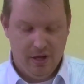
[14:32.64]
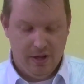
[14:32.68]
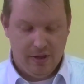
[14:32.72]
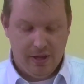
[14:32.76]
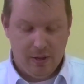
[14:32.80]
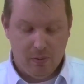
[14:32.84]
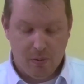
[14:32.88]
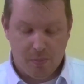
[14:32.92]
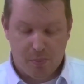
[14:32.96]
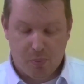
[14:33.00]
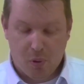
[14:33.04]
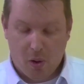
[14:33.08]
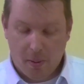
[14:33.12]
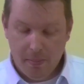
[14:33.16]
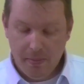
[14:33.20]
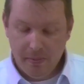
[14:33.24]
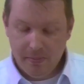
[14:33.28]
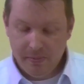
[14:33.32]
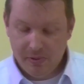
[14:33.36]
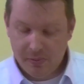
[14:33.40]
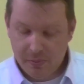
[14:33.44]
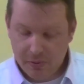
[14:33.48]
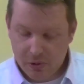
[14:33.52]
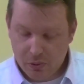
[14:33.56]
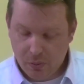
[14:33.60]
There were
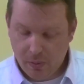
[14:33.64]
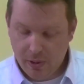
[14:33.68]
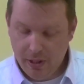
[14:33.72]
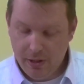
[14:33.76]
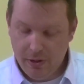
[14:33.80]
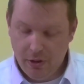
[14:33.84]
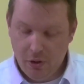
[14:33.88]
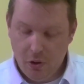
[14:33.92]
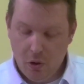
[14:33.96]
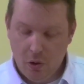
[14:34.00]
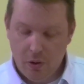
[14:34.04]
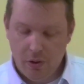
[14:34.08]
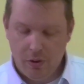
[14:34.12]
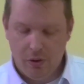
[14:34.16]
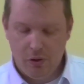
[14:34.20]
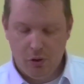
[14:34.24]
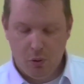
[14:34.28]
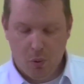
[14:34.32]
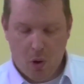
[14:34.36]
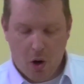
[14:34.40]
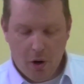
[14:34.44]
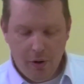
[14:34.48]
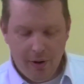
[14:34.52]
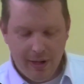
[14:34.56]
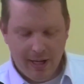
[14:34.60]
problems between
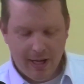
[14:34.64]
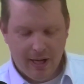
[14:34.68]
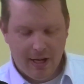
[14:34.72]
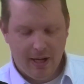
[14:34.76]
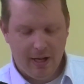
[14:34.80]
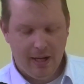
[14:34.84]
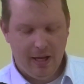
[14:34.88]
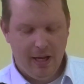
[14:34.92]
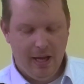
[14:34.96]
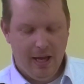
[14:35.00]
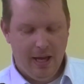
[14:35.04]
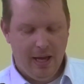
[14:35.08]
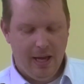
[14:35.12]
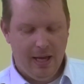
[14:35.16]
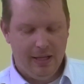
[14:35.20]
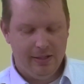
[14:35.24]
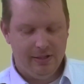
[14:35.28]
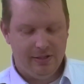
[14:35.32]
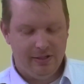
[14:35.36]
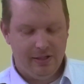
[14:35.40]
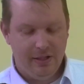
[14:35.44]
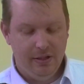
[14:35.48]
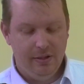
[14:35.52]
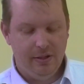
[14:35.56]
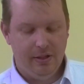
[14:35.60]
Euodia and
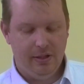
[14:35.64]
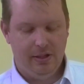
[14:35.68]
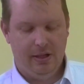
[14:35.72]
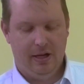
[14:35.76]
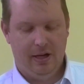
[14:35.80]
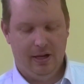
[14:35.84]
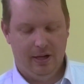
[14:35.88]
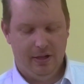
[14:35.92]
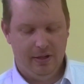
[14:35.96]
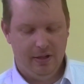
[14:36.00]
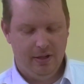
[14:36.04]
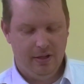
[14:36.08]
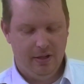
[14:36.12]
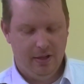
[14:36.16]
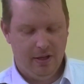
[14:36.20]
Cynthia.